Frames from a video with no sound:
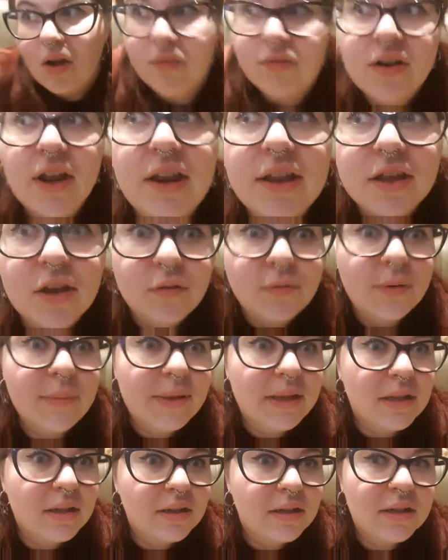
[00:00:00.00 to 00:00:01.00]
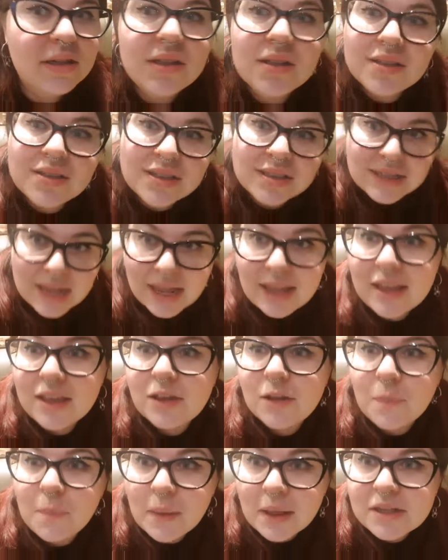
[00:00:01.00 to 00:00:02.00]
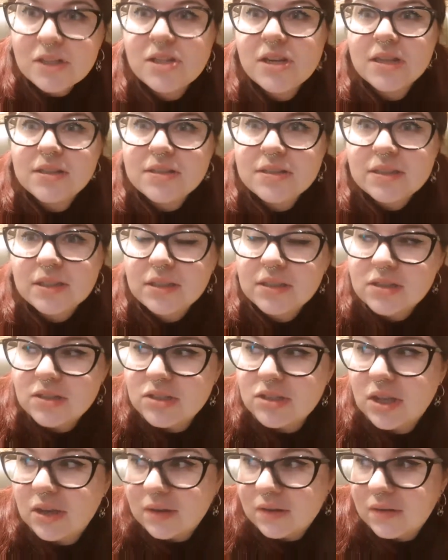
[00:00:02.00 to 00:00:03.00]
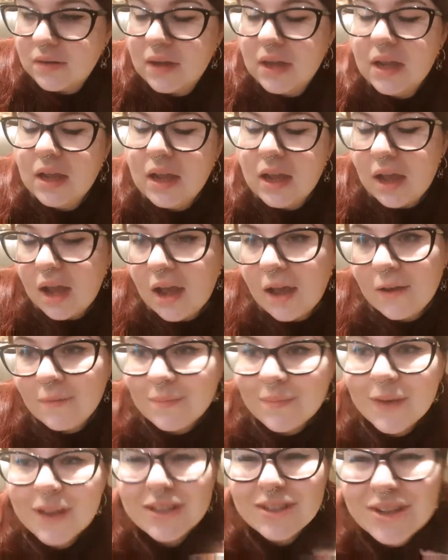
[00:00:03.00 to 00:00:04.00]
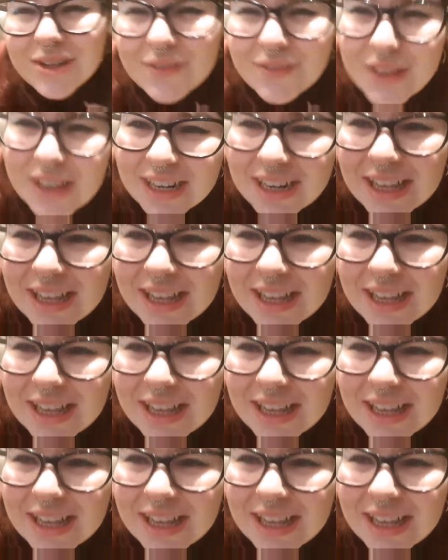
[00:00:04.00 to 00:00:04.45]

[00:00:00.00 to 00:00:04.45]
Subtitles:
Flanagan Women Take Manchester, so I don't know if you can